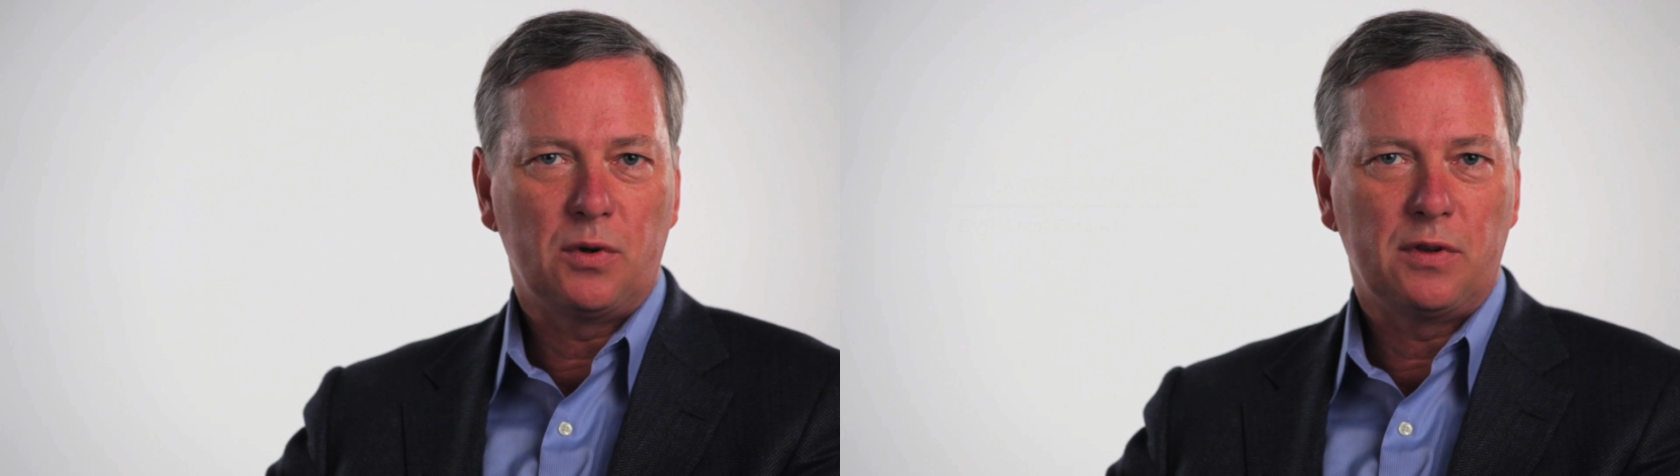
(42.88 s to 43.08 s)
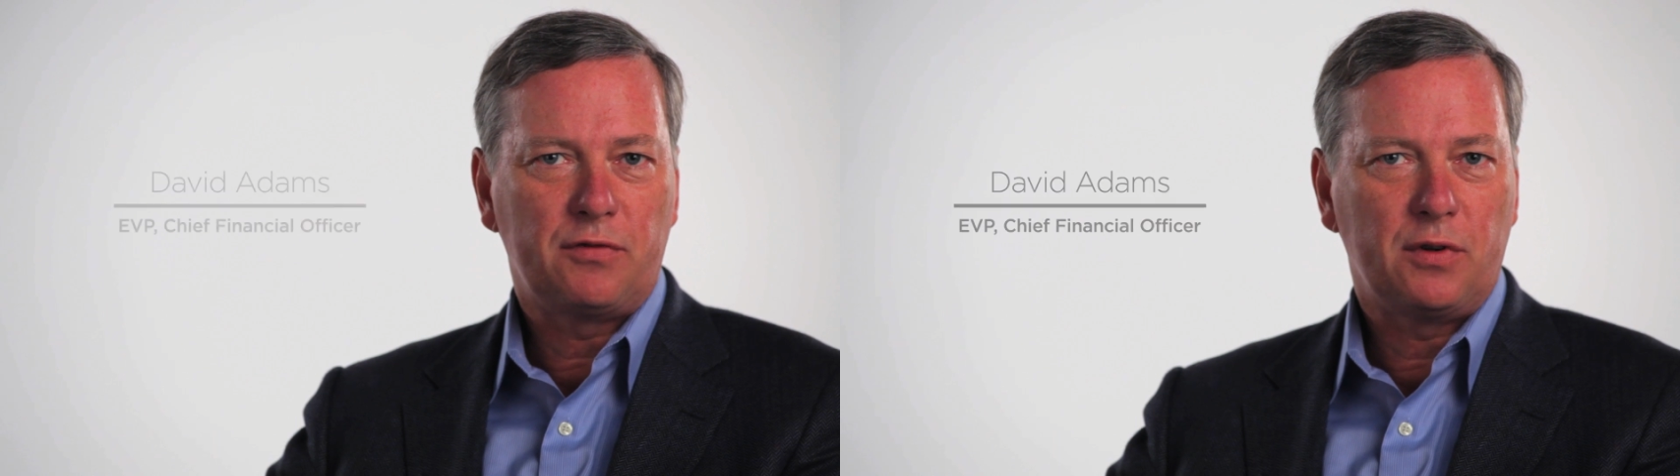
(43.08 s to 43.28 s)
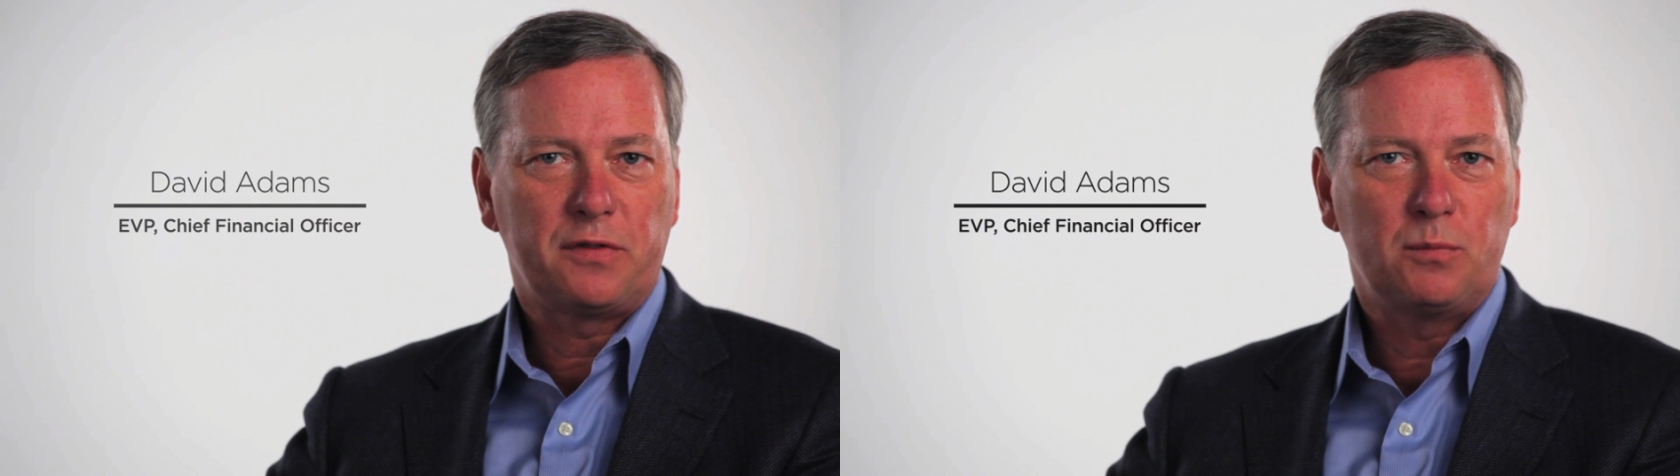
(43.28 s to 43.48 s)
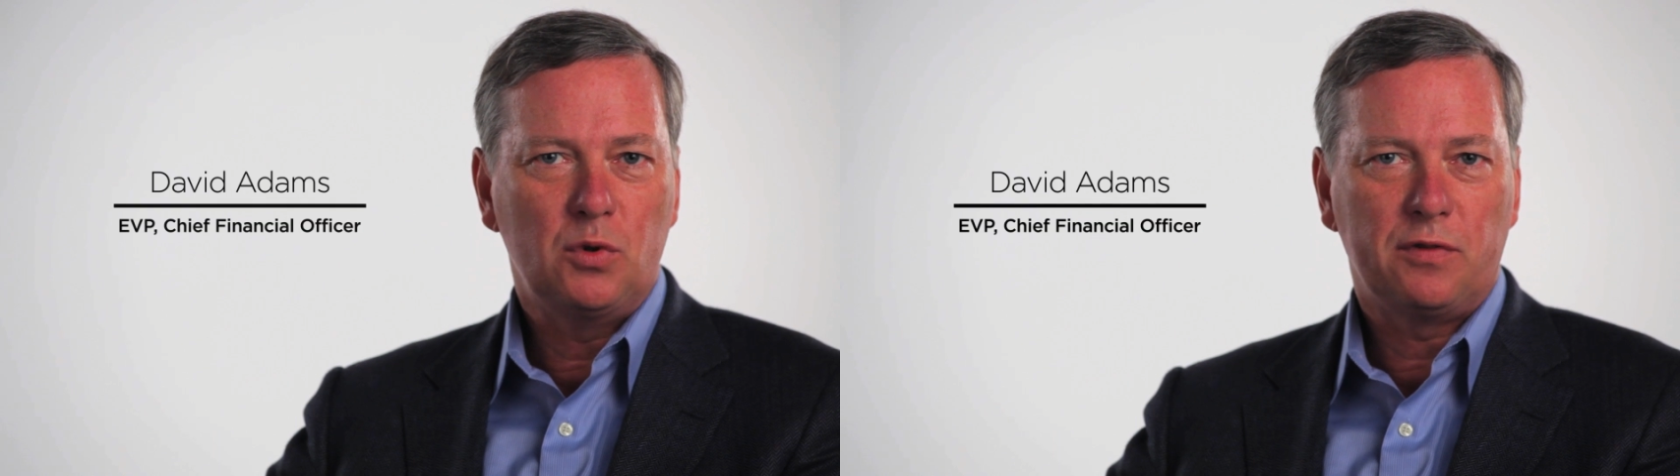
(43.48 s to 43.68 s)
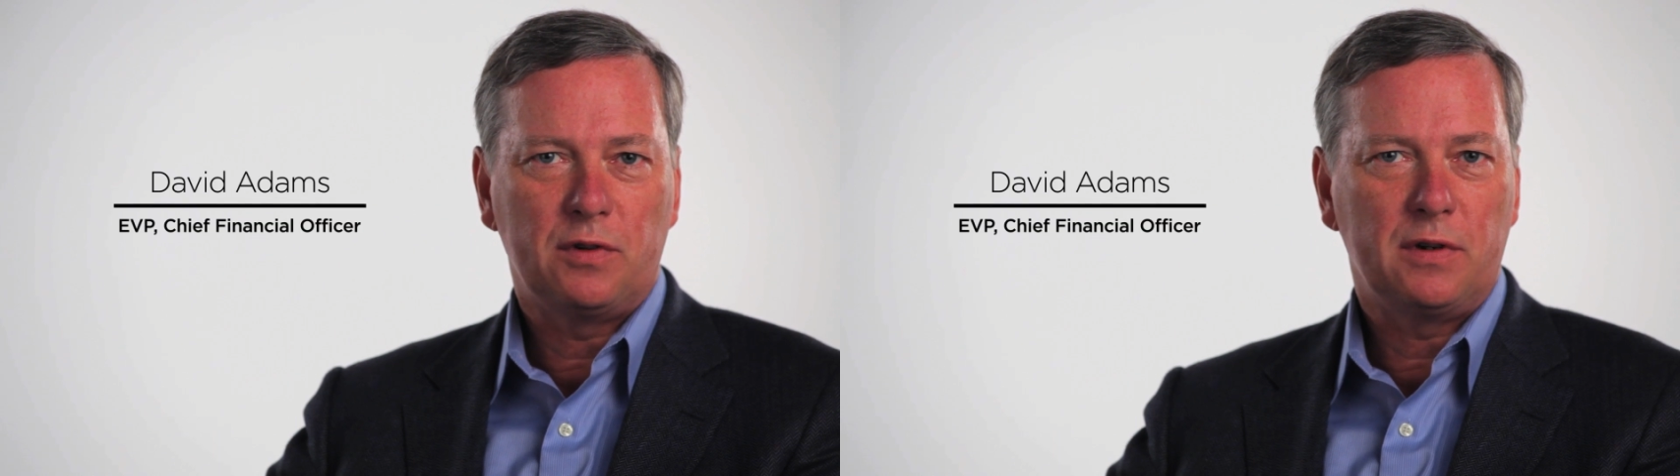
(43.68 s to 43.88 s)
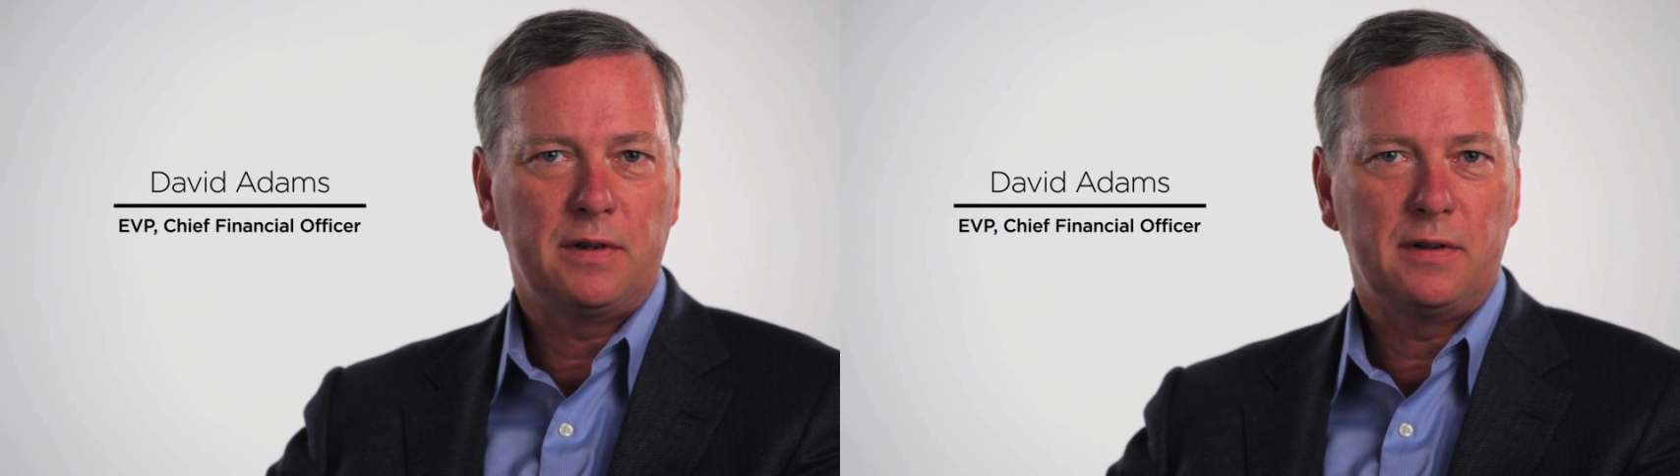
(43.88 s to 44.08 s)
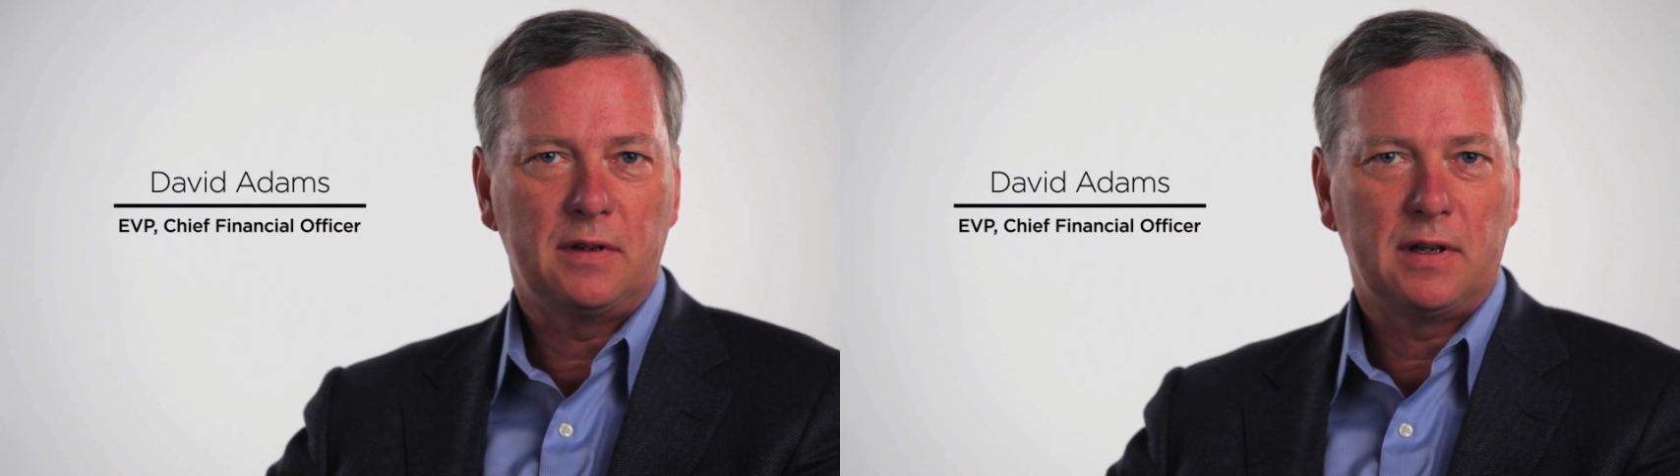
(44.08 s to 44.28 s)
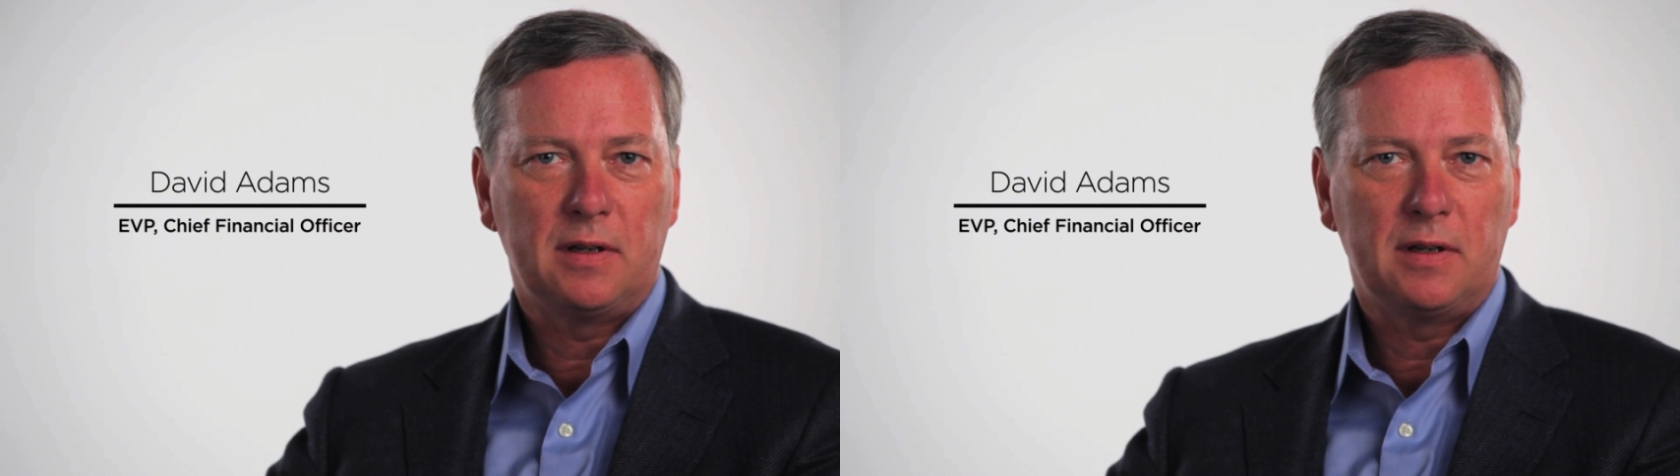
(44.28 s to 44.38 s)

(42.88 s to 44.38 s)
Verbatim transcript: we're the first mover in,